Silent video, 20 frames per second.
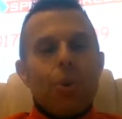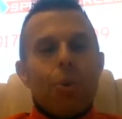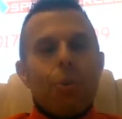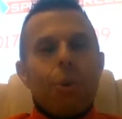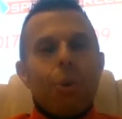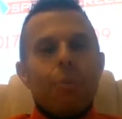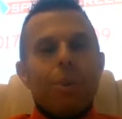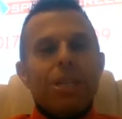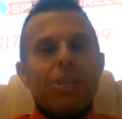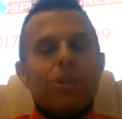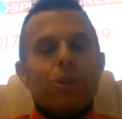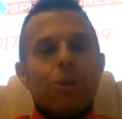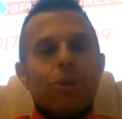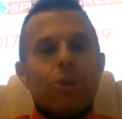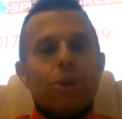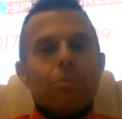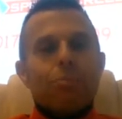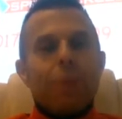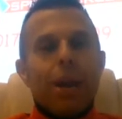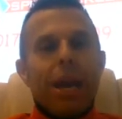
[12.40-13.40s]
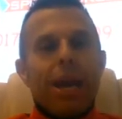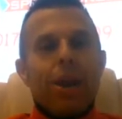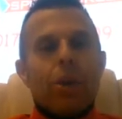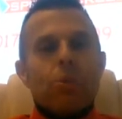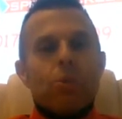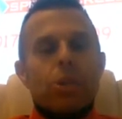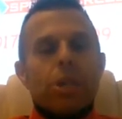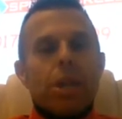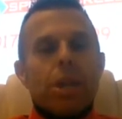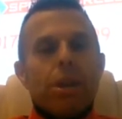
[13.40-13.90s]
When we talk
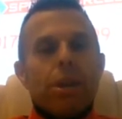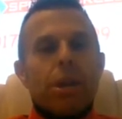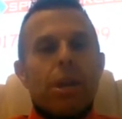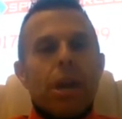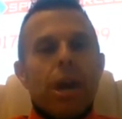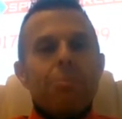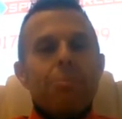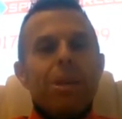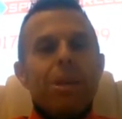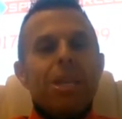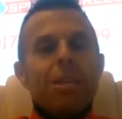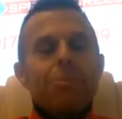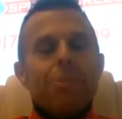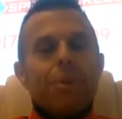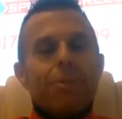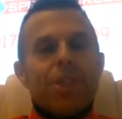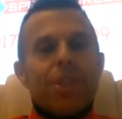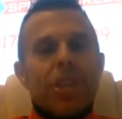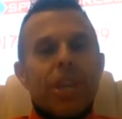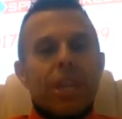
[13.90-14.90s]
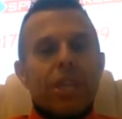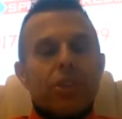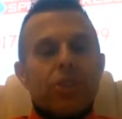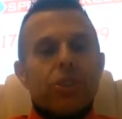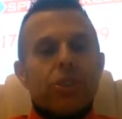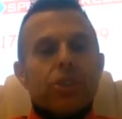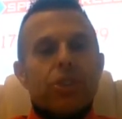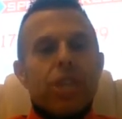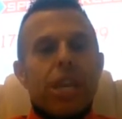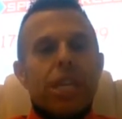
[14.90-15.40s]
about uh, a minimum
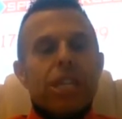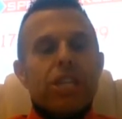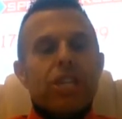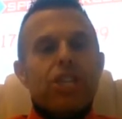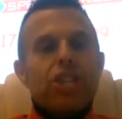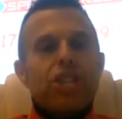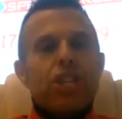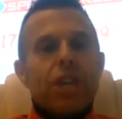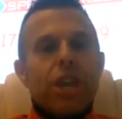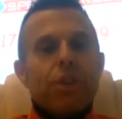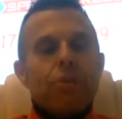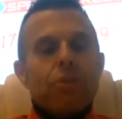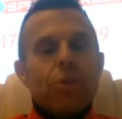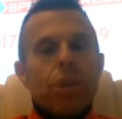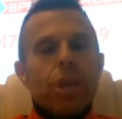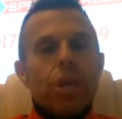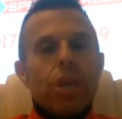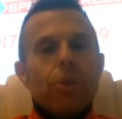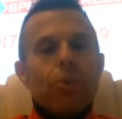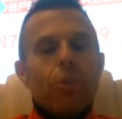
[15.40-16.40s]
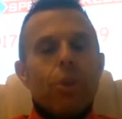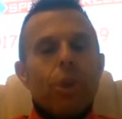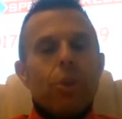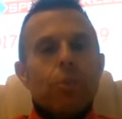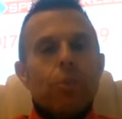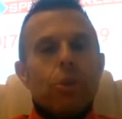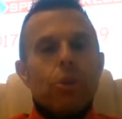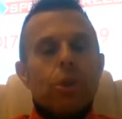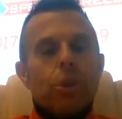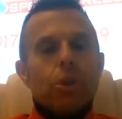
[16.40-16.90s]
thickness, then generally we
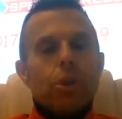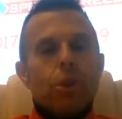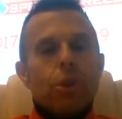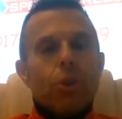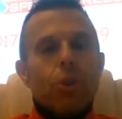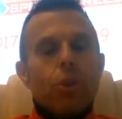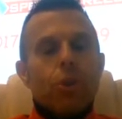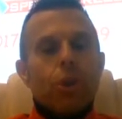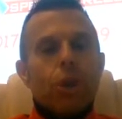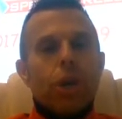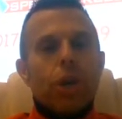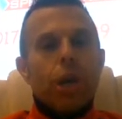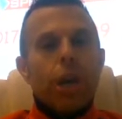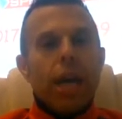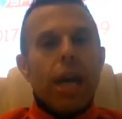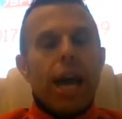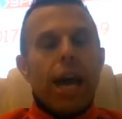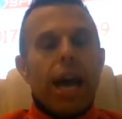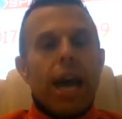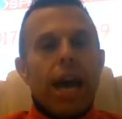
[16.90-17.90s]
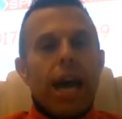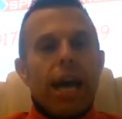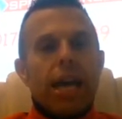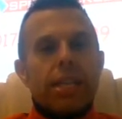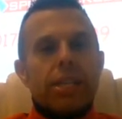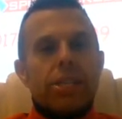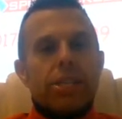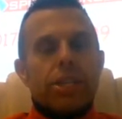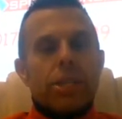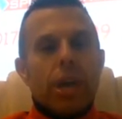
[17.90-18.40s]
would look
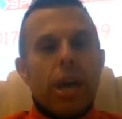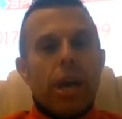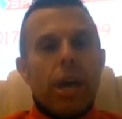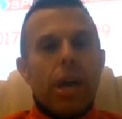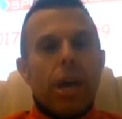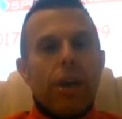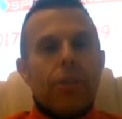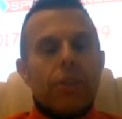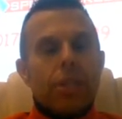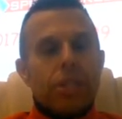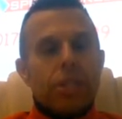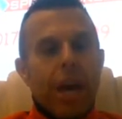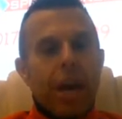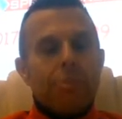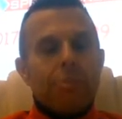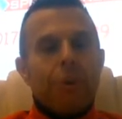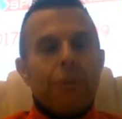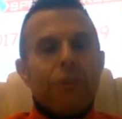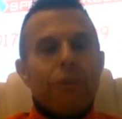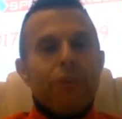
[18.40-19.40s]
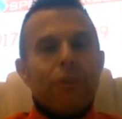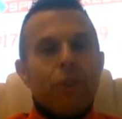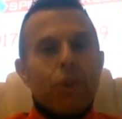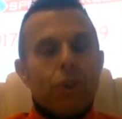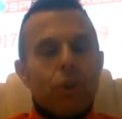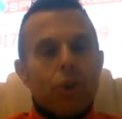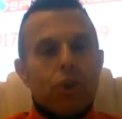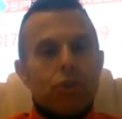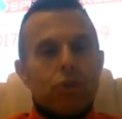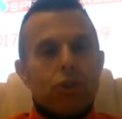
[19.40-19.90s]
at uh, the type of
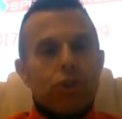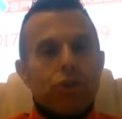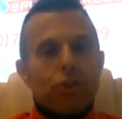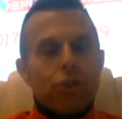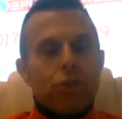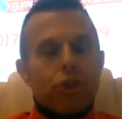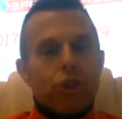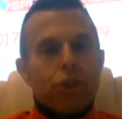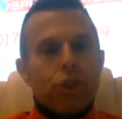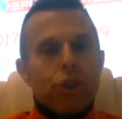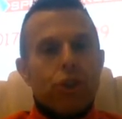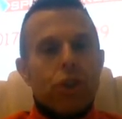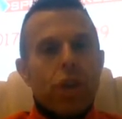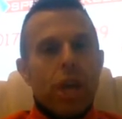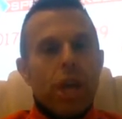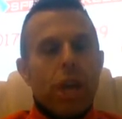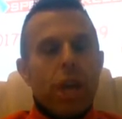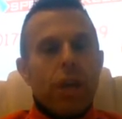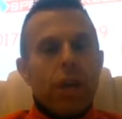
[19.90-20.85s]
floor construction